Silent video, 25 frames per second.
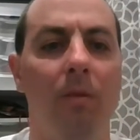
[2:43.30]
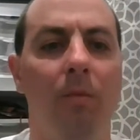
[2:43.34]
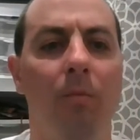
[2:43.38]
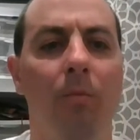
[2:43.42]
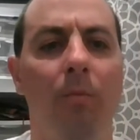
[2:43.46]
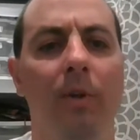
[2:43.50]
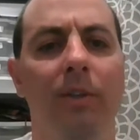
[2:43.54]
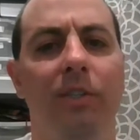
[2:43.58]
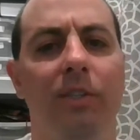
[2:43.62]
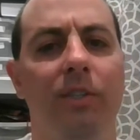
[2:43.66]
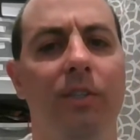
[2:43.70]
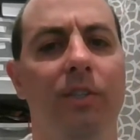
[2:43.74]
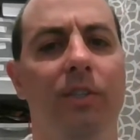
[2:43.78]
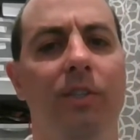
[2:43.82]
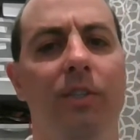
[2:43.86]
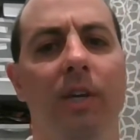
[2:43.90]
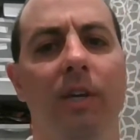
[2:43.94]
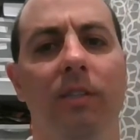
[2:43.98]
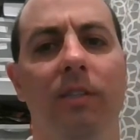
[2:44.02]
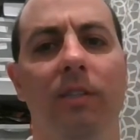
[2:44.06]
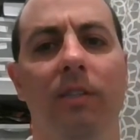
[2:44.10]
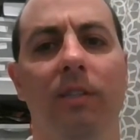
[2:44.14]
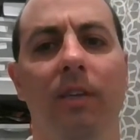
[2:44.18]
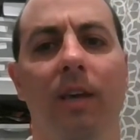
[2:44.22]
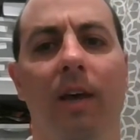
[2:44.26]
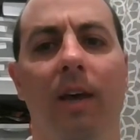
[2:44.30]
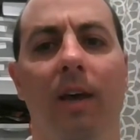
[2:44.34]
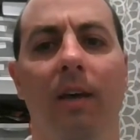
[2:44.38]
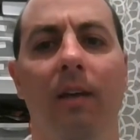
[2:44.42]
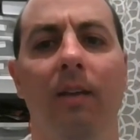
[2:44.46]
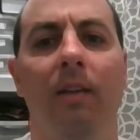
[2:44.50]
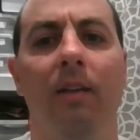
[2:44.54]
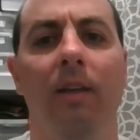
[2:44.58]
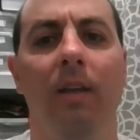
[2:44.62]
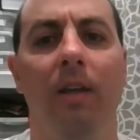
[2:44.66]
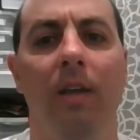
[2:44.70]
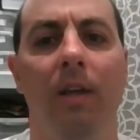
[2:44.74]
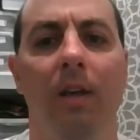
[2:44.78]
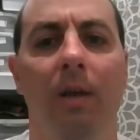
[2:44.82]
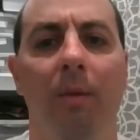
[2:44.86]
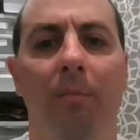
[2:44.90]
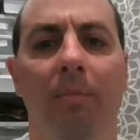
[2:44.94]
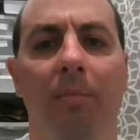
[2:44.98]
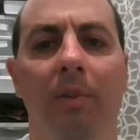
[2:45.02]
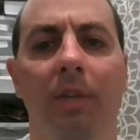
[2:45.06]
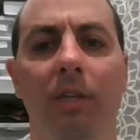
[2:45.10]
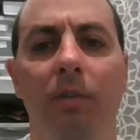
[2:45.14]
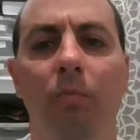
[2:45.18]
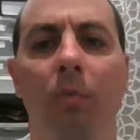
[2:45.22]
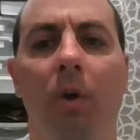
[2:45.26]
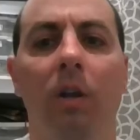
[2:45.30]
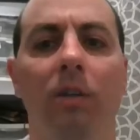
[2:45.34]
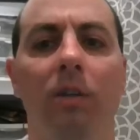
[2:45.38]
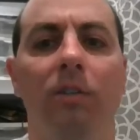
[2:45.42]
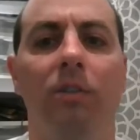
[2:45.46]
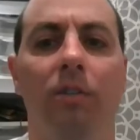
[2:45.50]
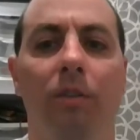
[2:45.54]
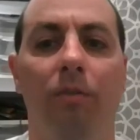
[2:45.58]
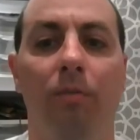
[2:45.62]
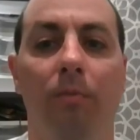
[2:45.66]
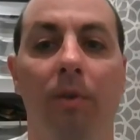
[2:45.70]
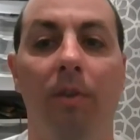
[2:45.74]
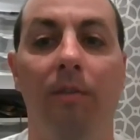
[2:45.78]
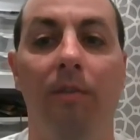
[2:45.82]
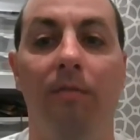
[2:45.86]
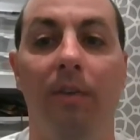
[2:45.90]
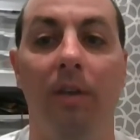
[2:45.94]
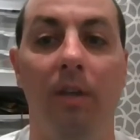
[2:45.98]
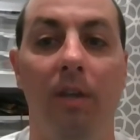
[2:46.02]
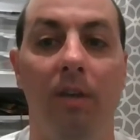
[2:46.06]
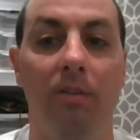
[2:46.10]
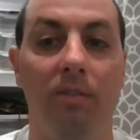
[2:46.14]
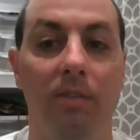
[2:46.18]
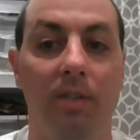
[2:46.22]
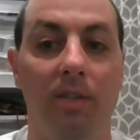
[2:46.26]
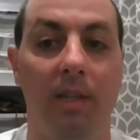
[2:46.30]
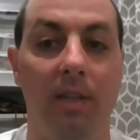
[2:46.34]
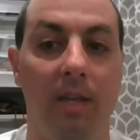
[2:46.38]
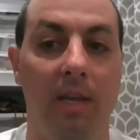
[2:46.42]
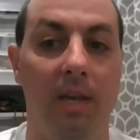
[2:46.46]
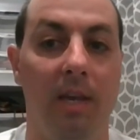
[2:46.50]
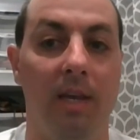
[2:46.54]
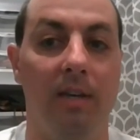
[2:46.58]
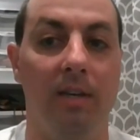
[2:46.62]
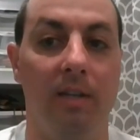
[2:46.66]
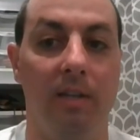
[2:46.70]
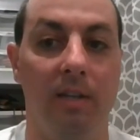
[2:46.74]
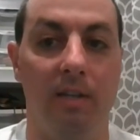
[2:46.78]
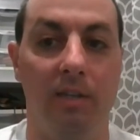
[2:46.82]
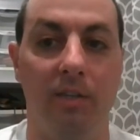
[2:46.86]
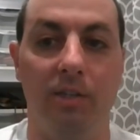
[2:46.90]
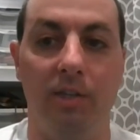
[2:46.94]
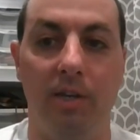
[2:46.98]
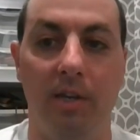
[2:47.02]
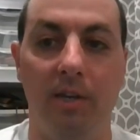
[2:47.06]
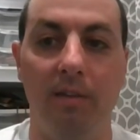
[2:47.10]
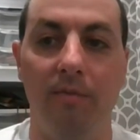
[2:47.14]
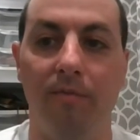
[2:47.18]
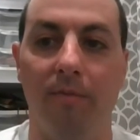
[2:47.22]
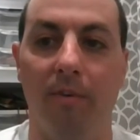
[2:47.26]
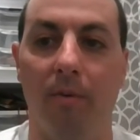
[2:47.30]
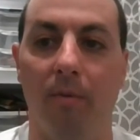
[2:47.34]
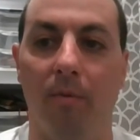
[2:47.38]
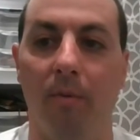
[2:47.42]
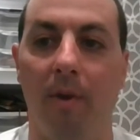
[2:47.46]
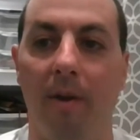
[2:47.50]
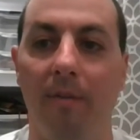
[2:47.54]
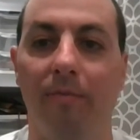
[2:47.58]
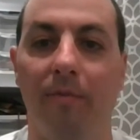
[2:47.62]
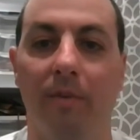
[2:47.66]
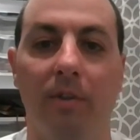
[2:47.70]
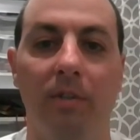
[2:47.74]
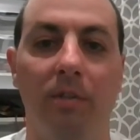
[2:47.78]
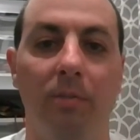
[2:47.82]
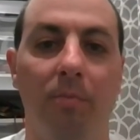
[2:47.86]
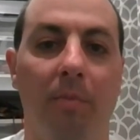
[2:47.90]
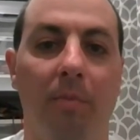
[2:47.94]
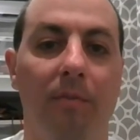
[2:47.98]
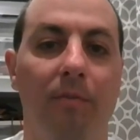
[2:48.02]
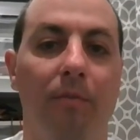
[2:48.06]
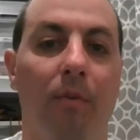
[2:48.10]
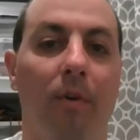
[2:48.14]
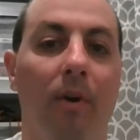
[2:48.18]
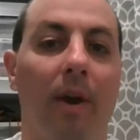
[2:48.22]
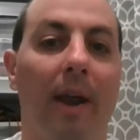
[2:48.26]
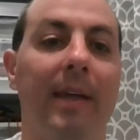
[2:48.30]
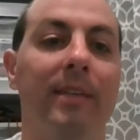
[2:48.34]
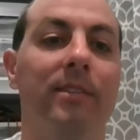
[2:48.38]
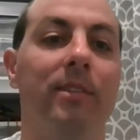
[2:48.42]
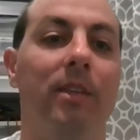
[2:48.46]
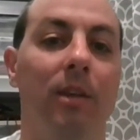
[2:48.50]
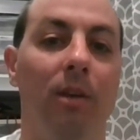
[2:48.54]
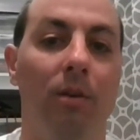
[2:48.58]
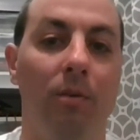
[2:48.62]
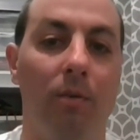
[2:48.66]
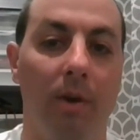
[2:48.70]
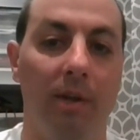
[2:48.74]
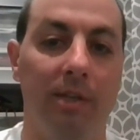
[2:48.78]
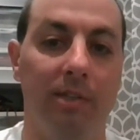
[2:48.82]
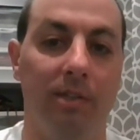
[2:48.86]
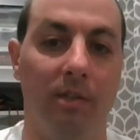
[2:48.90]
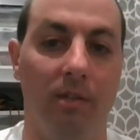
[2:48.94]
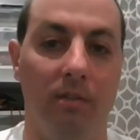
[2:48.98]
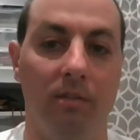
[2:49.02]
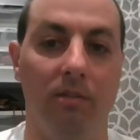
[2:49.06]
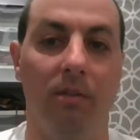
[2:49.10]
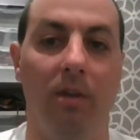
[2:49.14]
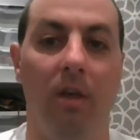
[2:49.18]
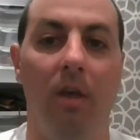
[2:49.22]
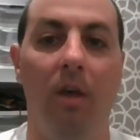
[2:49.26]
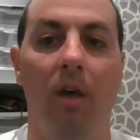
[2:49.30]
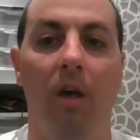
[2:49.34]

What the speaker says: which is just please watch the 3 videos at the end of the sheet for reference before asking questions.